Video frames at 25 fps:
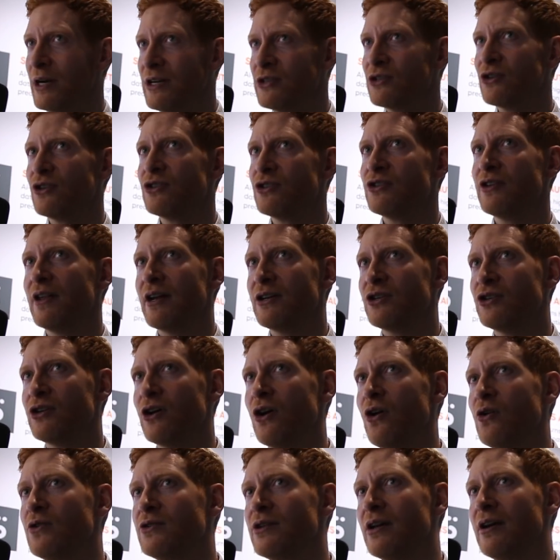research that
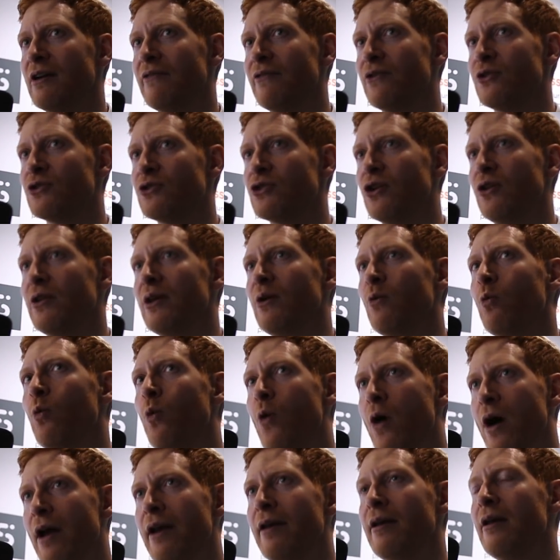shows that if there's only
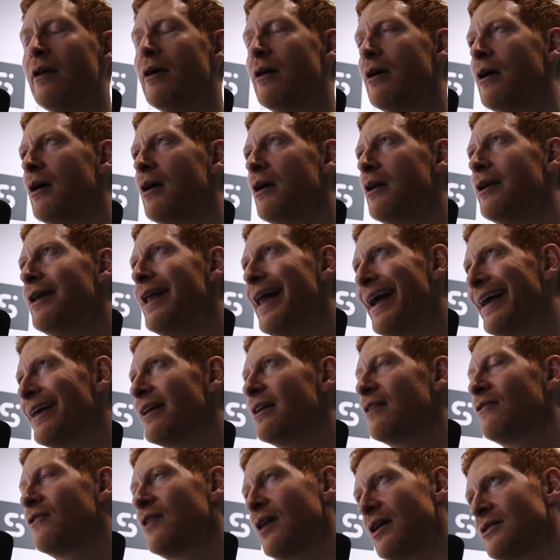one
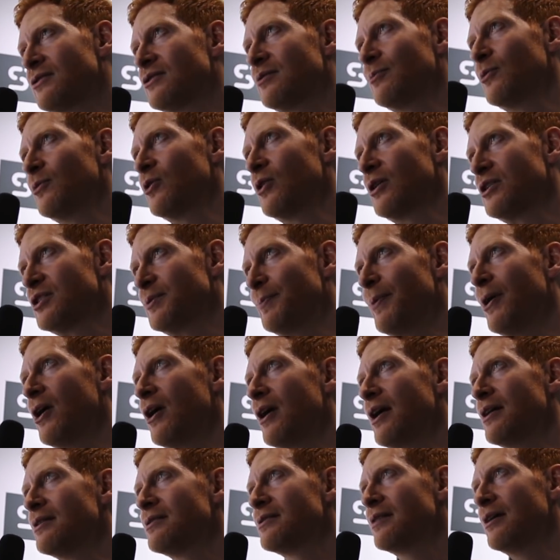negative customer
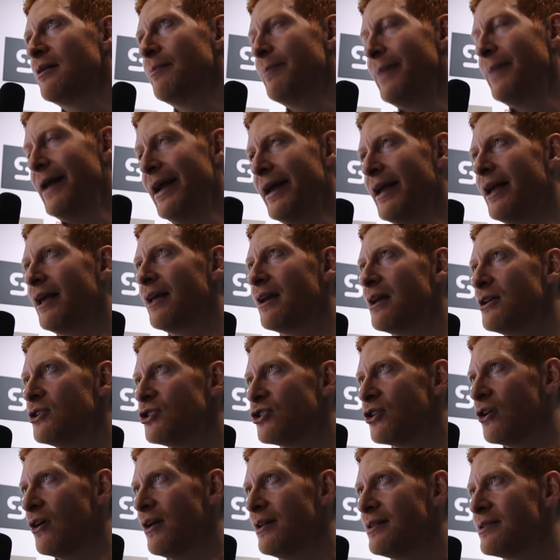experience in banking and
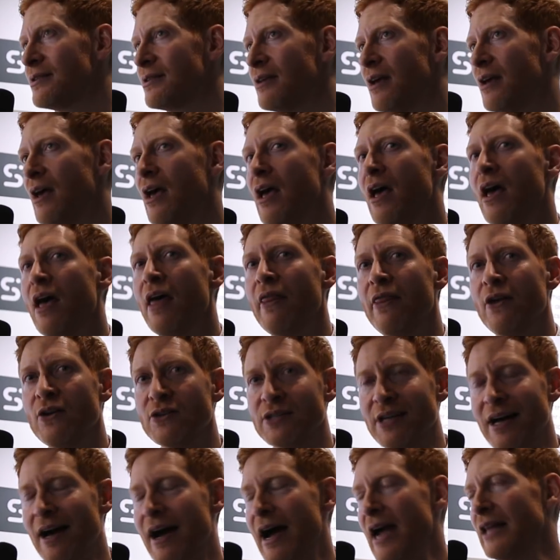insurance,
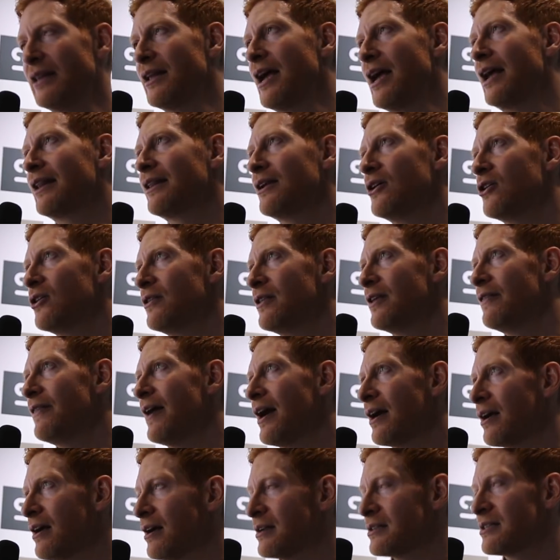there's a high likelihood that
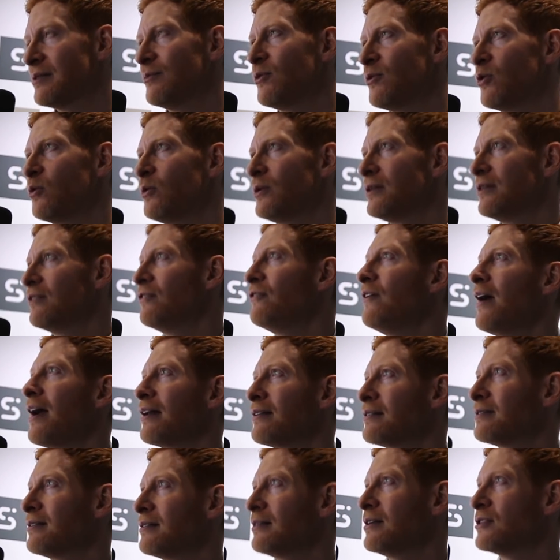that customer will
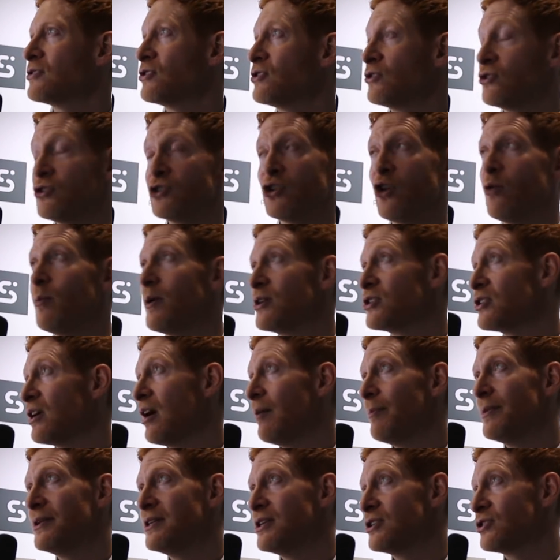defect because there's so much
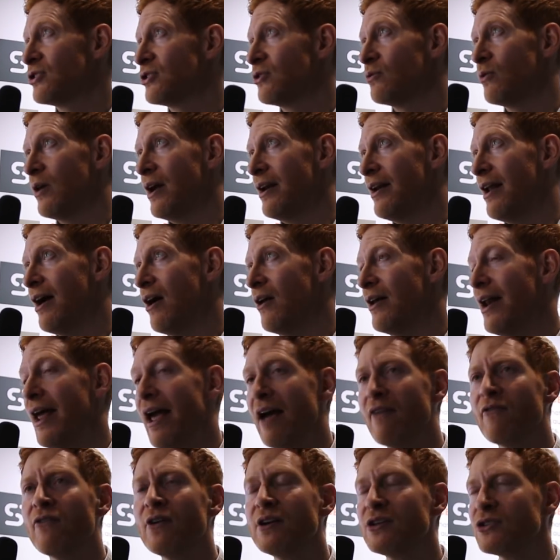competition right now in
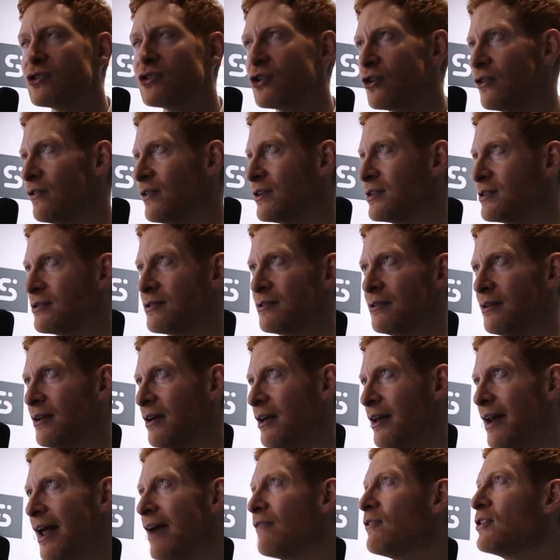every service
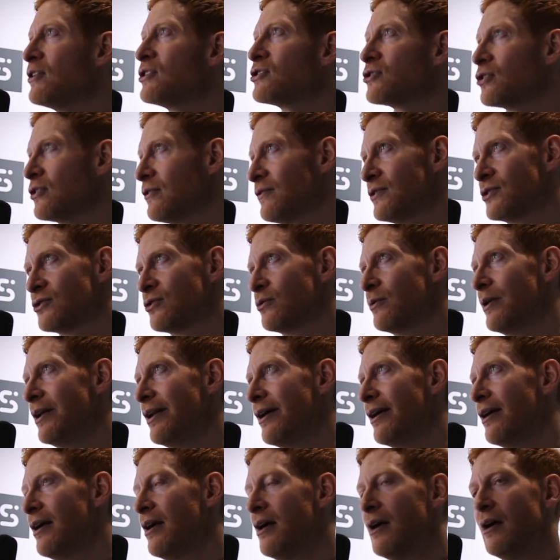
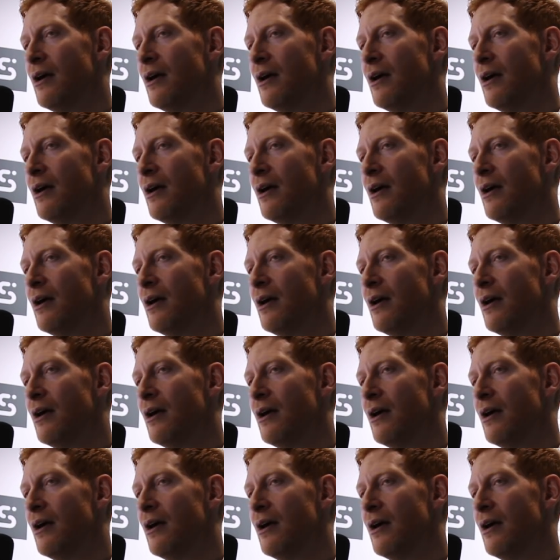arena.